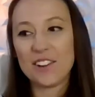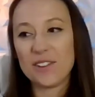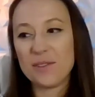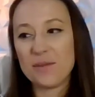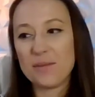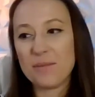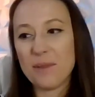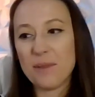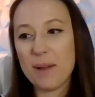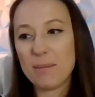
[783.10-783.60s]
I
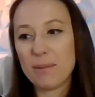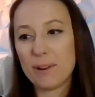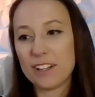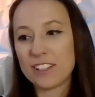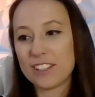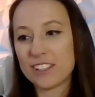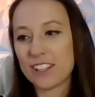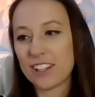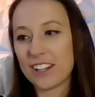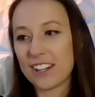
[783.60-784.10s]
know my
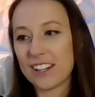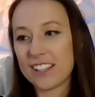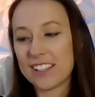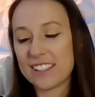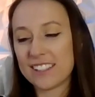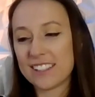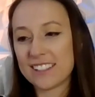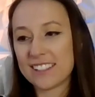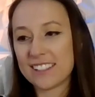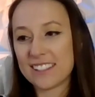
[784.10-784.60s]
printer
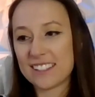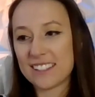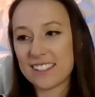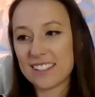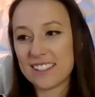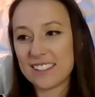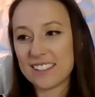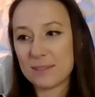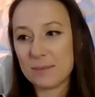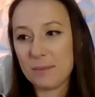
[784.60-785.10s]
is
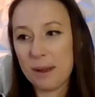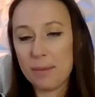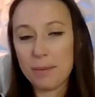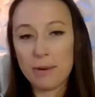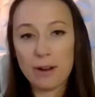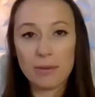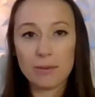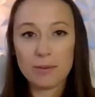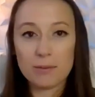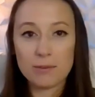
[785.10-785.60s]
my
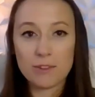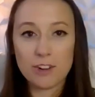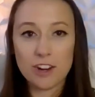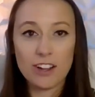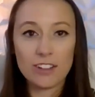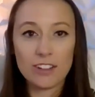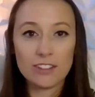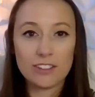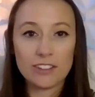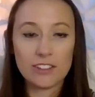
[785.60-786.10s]
problem
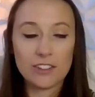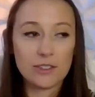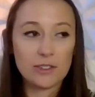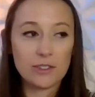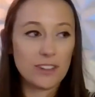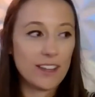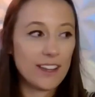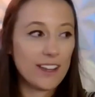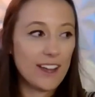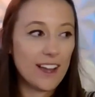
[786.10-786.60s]
child
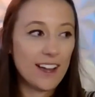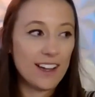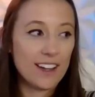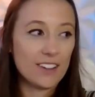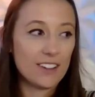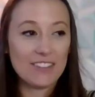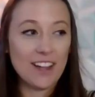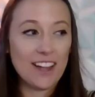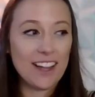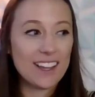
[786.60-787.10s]
too. Like
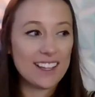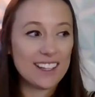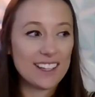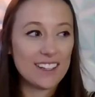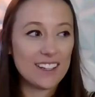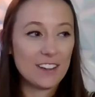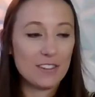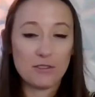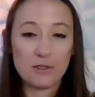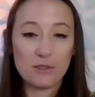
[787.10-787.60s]
if I
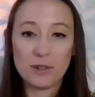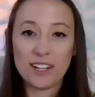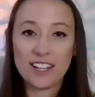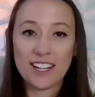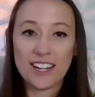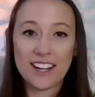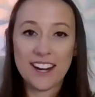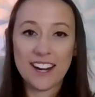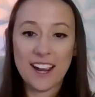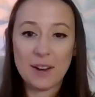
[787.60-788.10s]
can
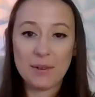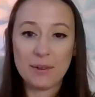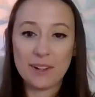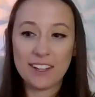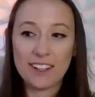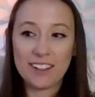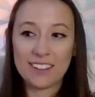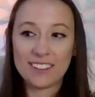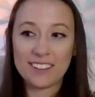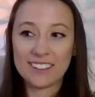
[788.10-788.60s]
avoid it, I
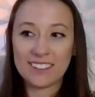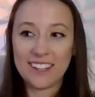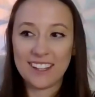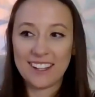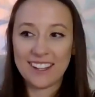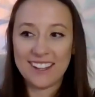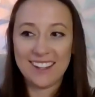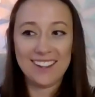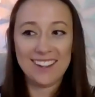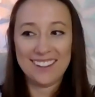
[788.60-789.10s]
will.
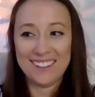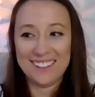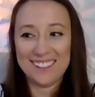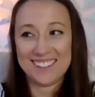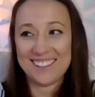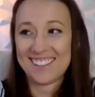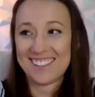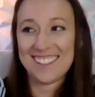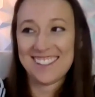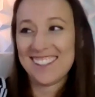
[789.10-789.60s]
Like
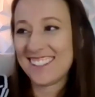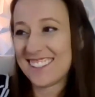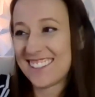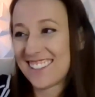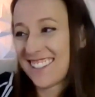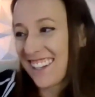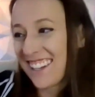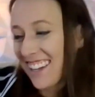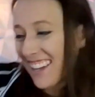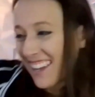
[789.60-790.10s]

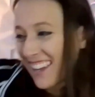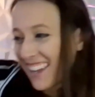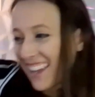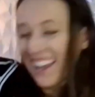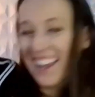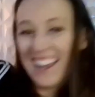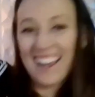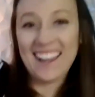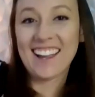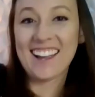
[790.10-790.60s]
it's
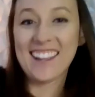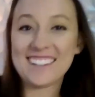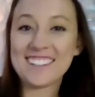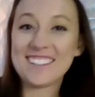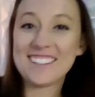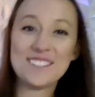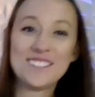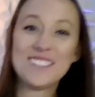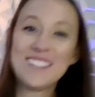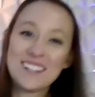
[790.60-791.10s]
I
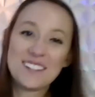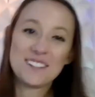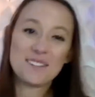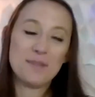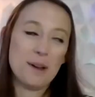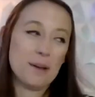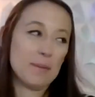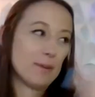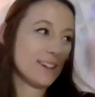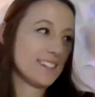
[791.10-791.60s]
don't like
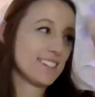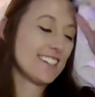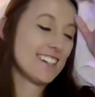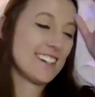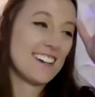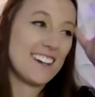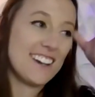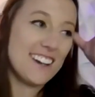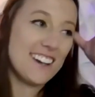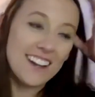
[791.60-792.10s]
my
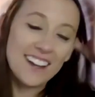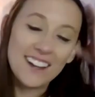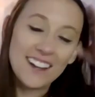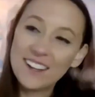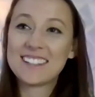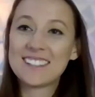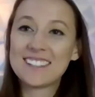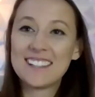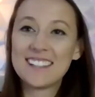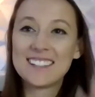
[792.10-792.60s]
printer.
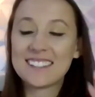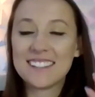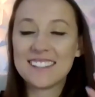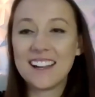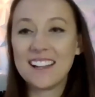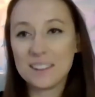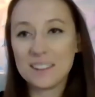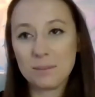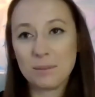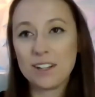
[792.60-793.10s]
And it's
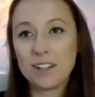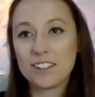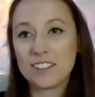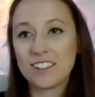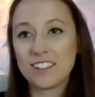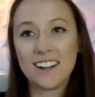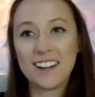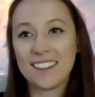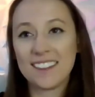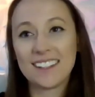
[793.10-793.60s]
not the
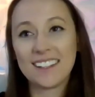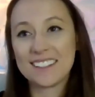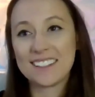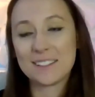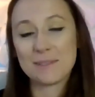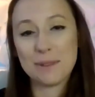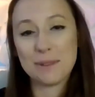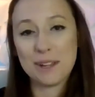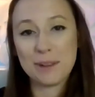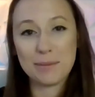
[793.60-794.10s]
printer. I think
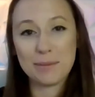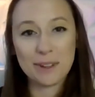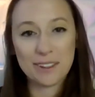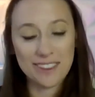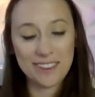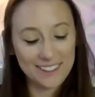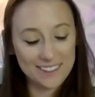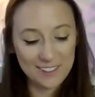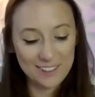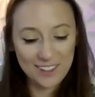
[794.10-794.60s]
it's me,
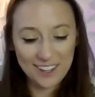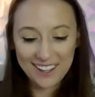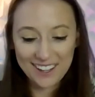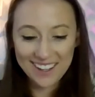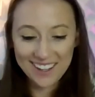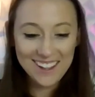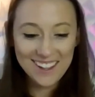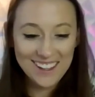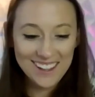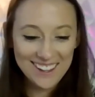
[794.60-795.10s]
but that's
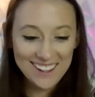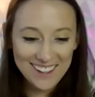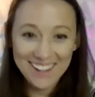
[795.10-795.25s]
okay.